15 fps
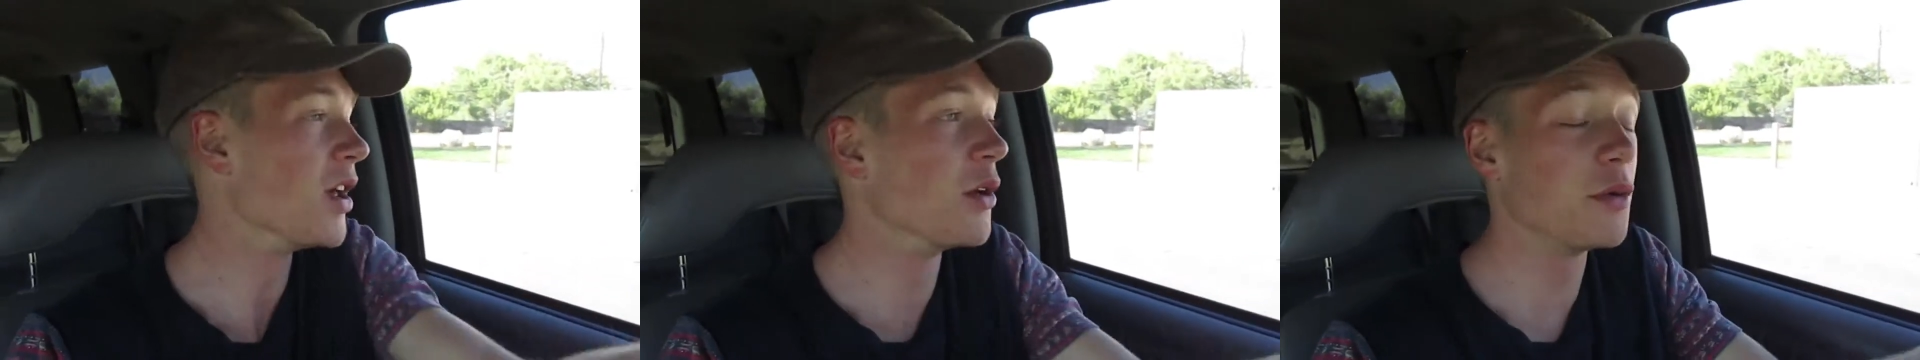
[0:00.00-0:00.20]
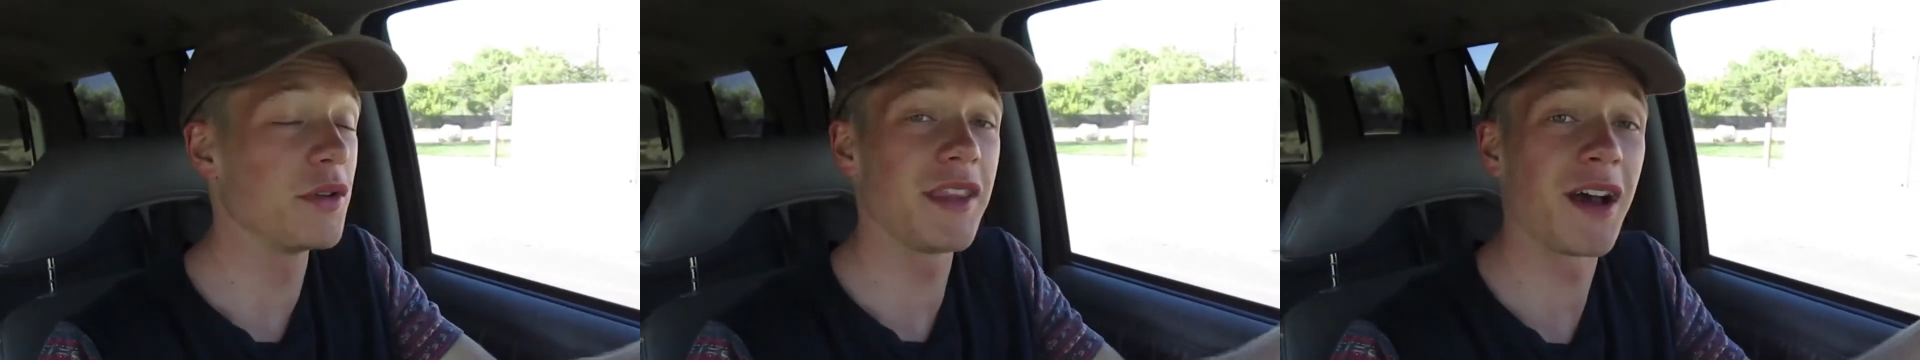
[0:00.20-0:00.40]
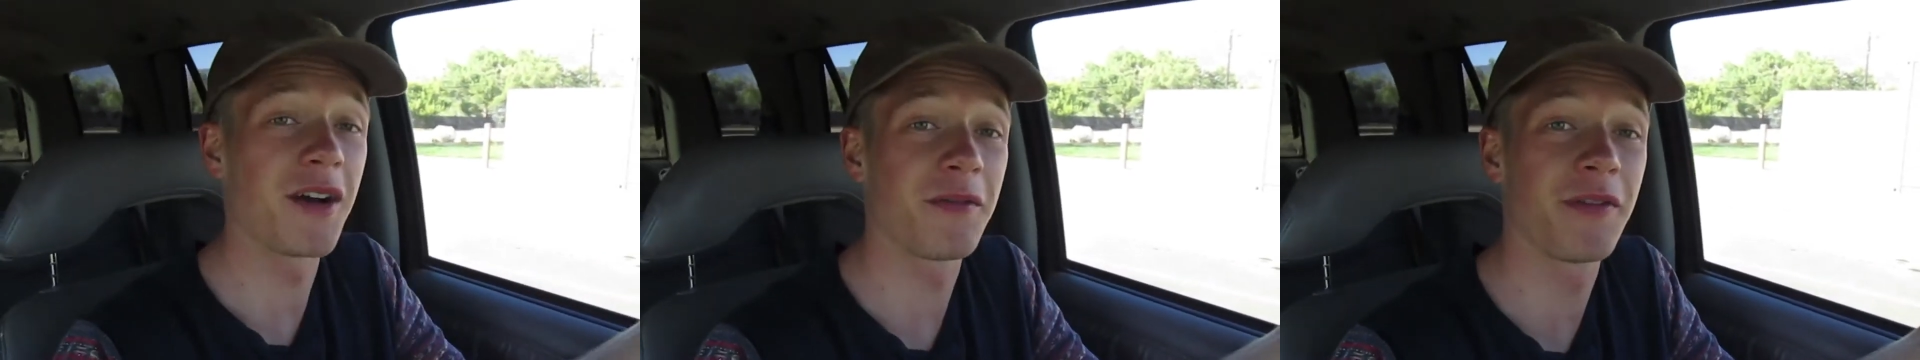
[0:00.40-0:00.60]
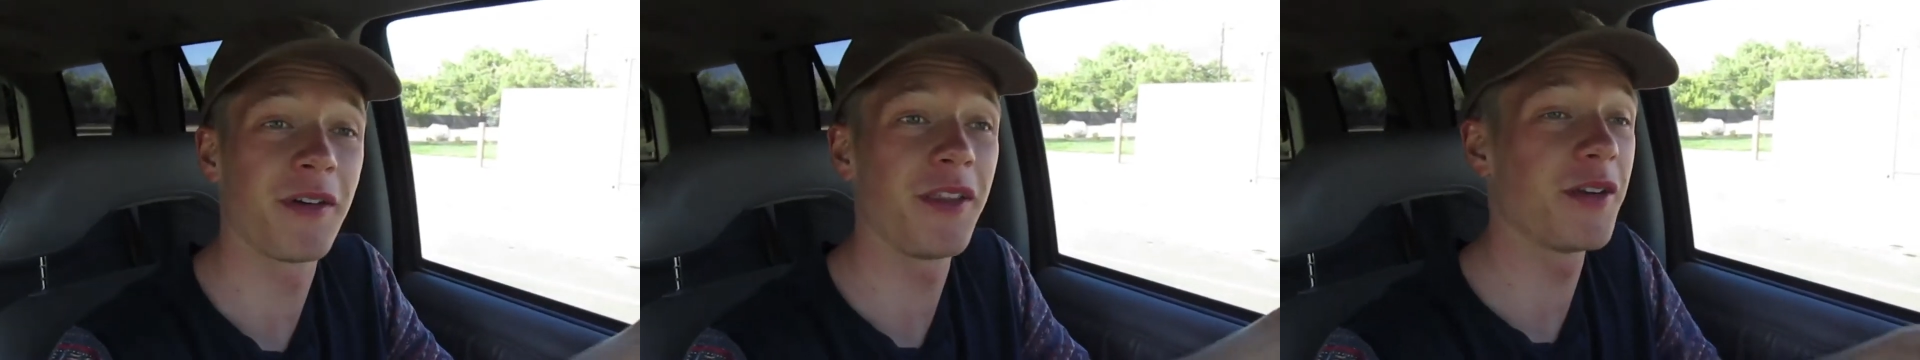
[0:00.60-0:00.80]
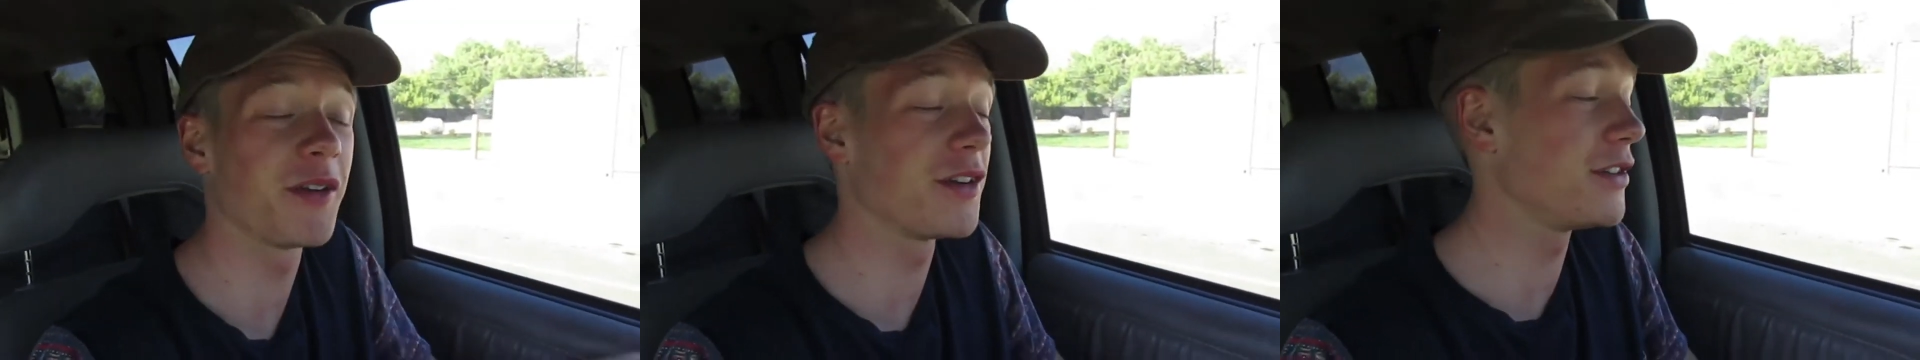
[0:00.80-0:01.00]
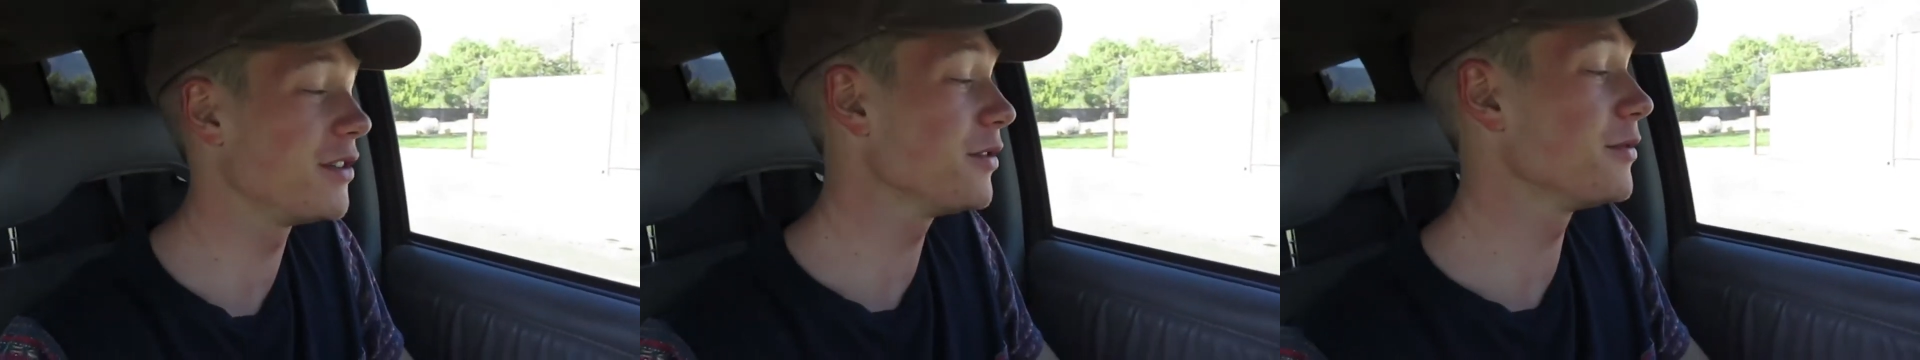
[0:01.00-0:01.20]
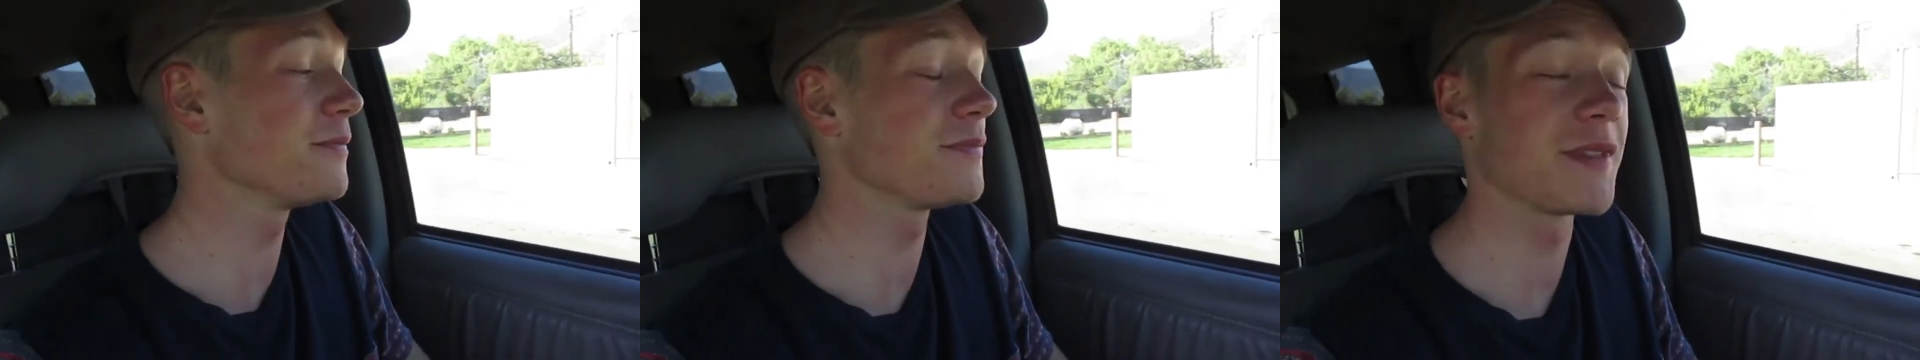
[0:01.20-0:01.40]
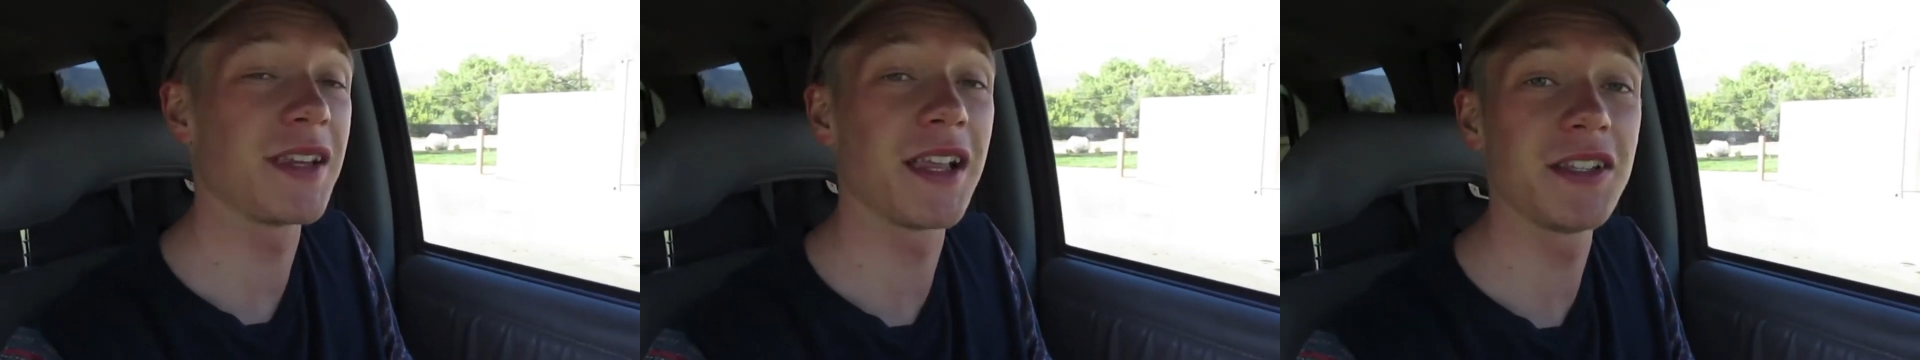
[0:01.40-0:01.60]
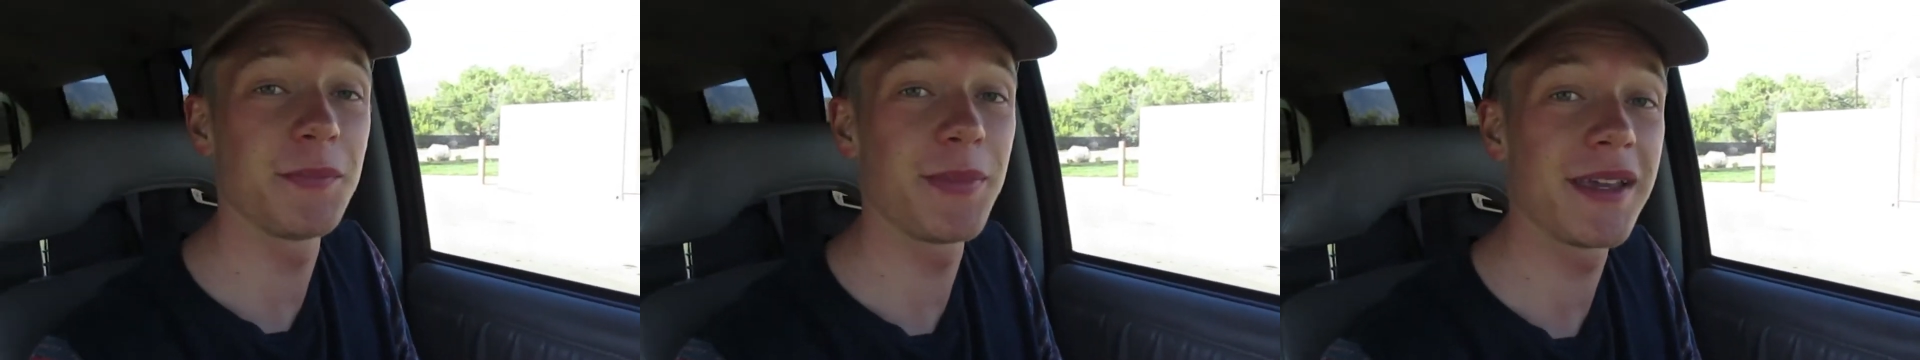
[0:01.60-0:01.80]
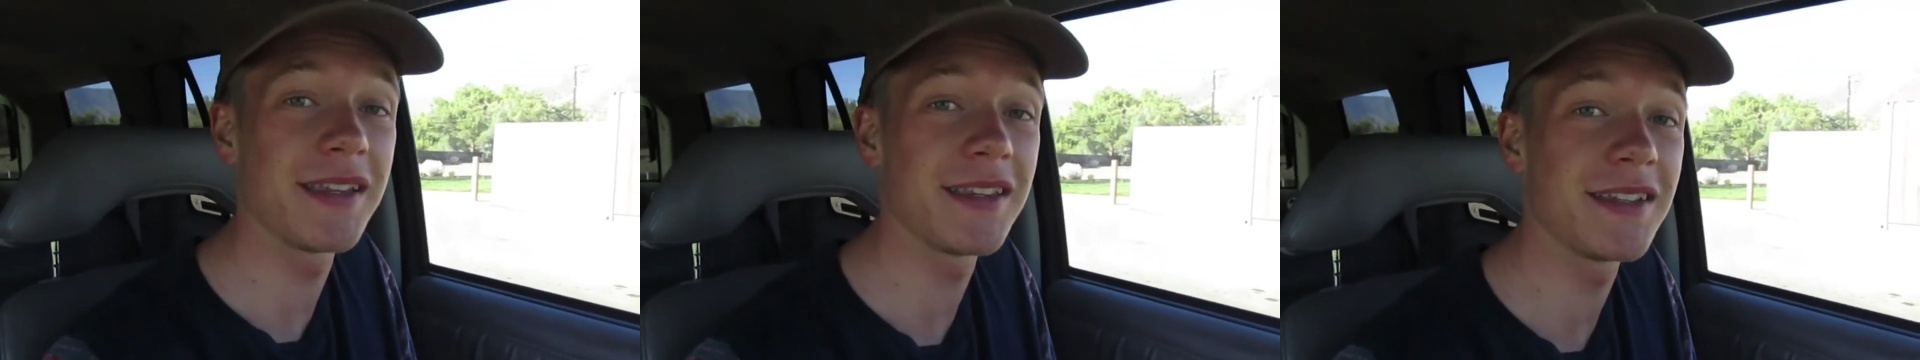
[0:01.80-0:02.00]
Without further ado, let's
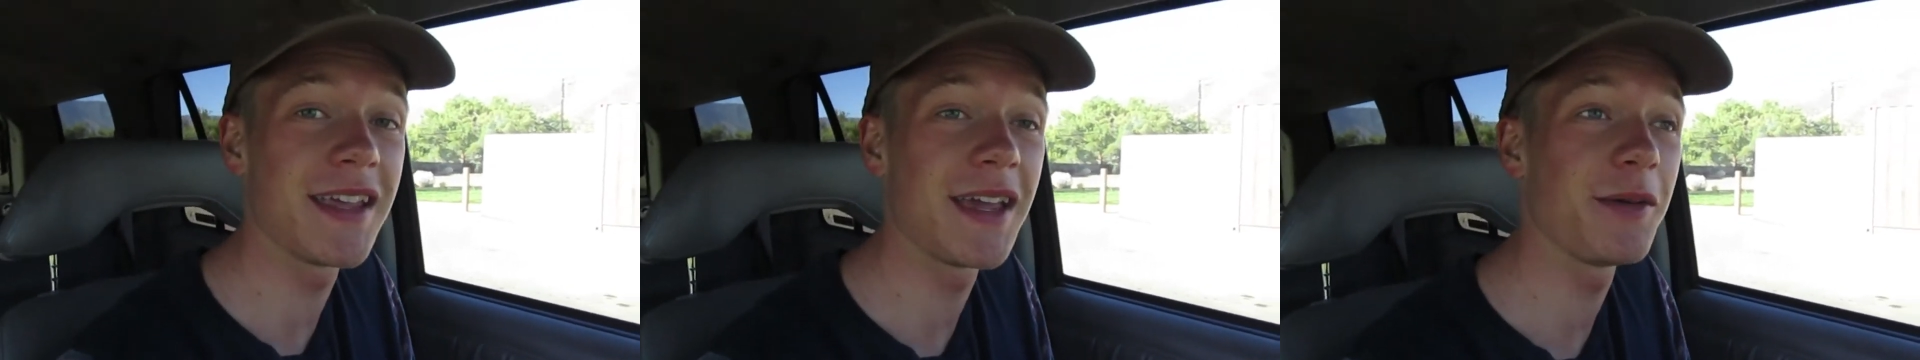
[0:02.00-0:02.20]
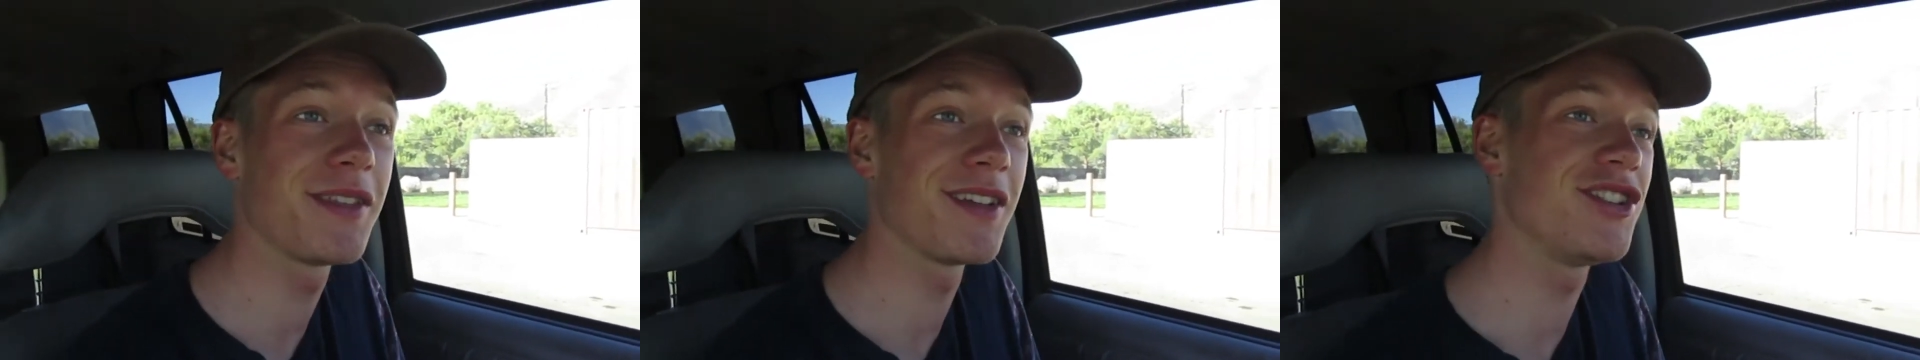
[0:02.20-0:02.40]
begin the day with a